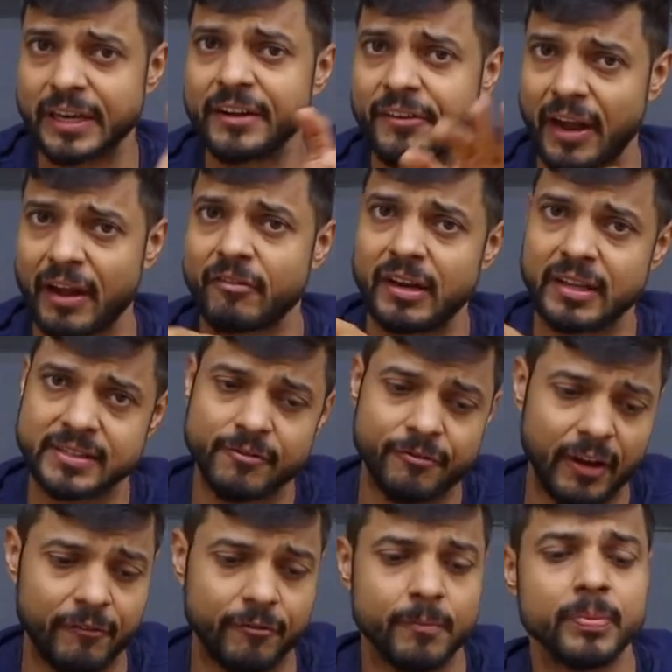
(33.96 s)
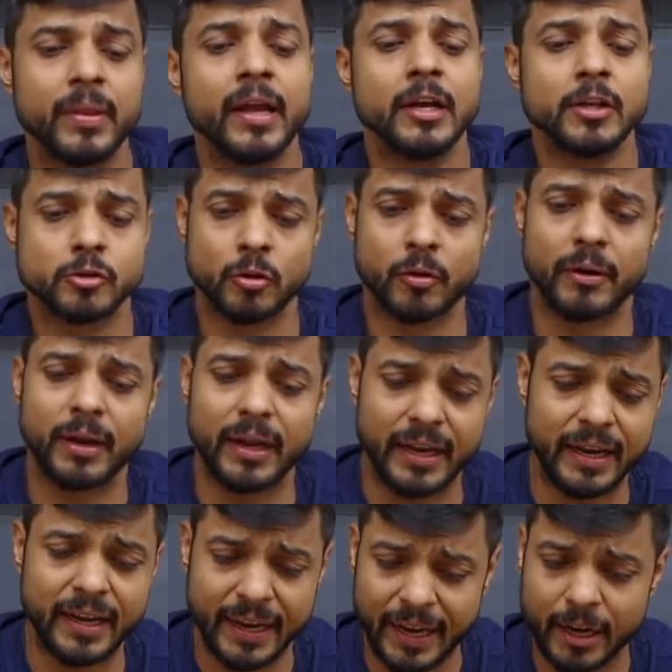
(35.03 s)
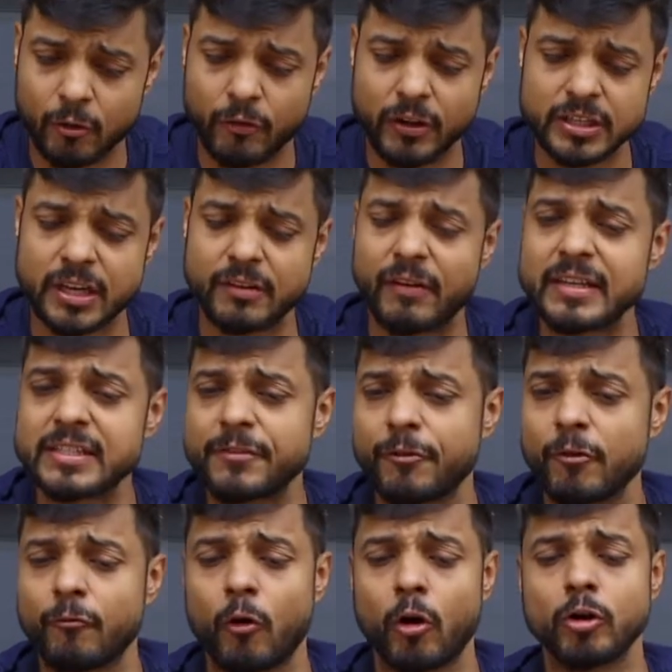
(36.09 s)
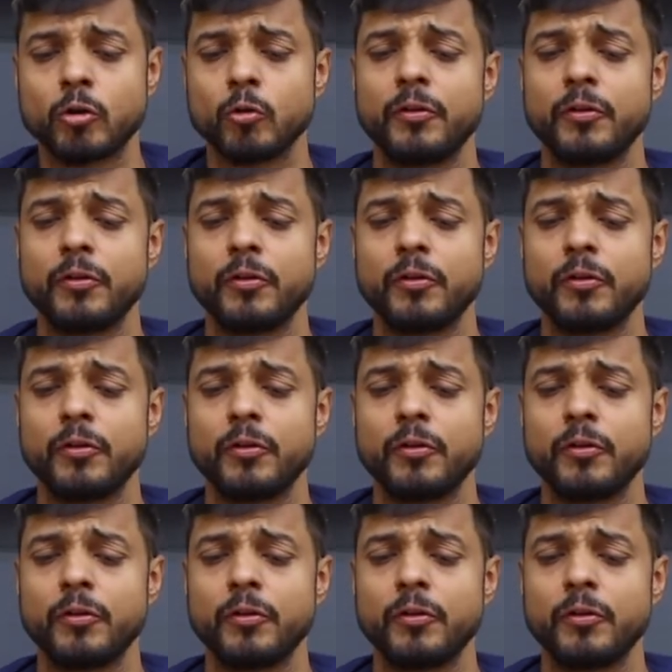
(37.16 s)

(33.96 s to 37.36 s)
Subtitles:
it travels as a wave. So in equation wise, if you want to